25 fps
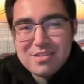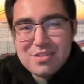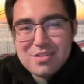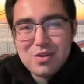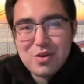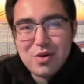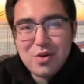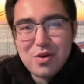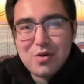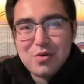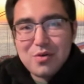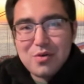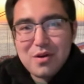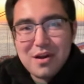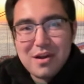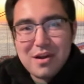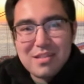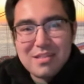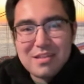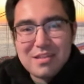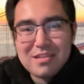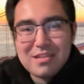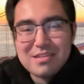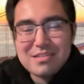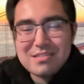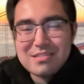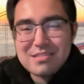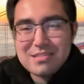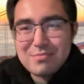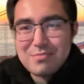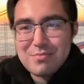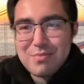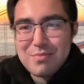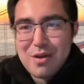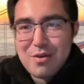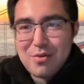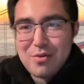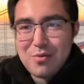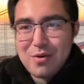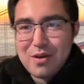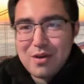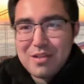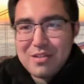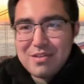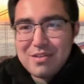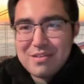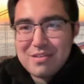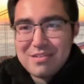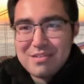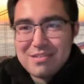So yeah. I think this is a better
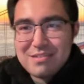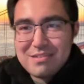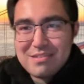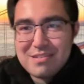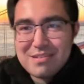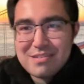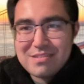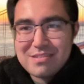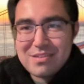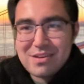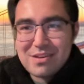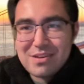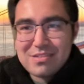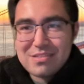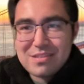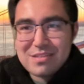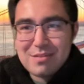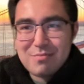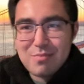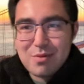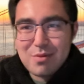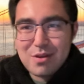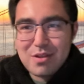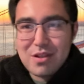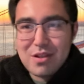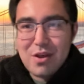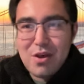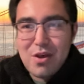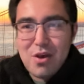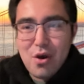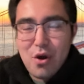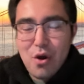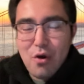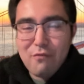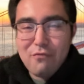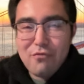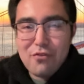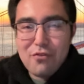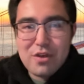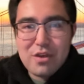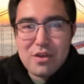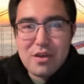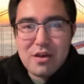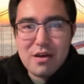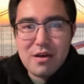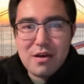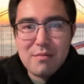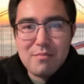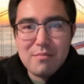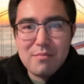way to discuss it. But
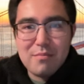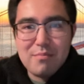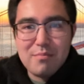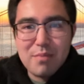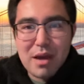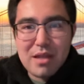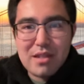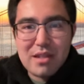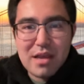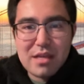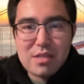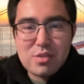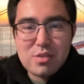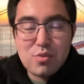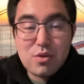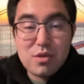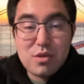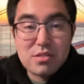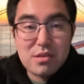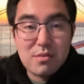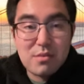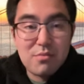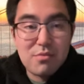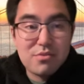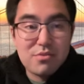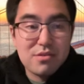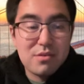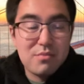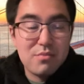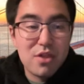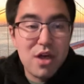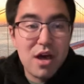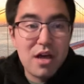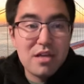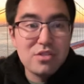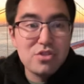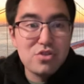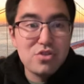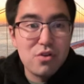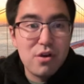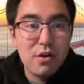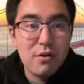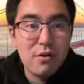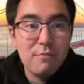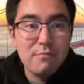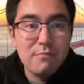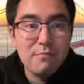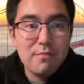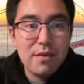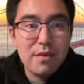hopefully, um, by next week, some some lines are
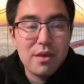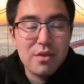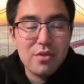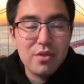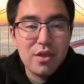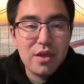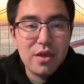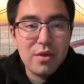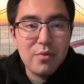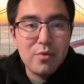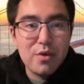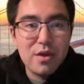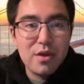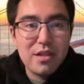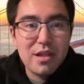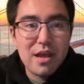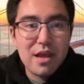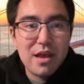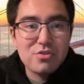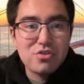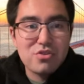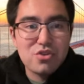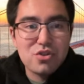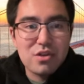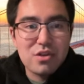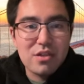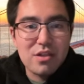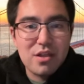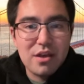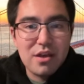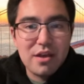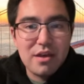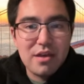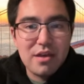up and like we can actually yeah.